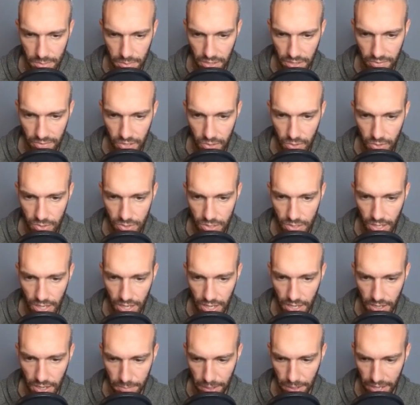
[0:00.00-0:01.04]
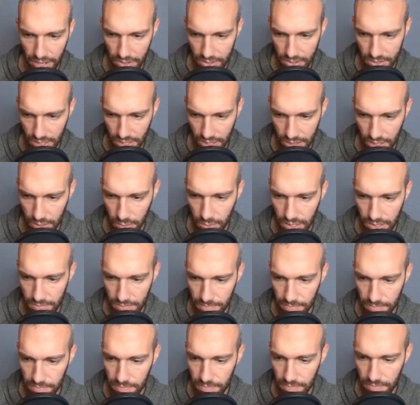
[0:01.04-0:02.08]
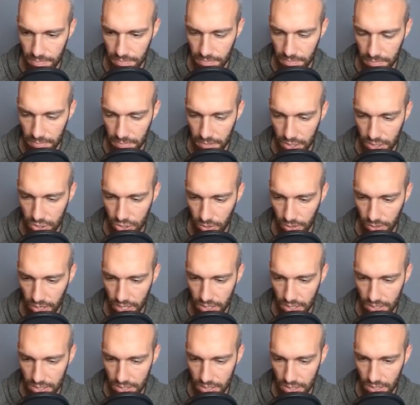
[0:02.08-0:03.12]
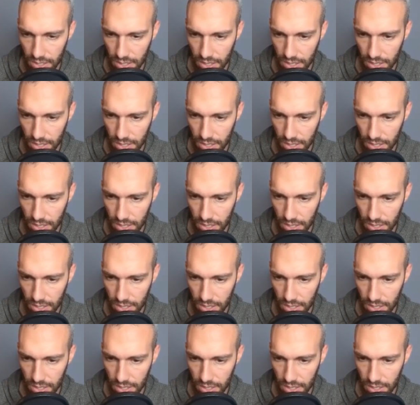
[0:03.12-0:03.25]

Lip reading: viewers battles that they want me to showcase.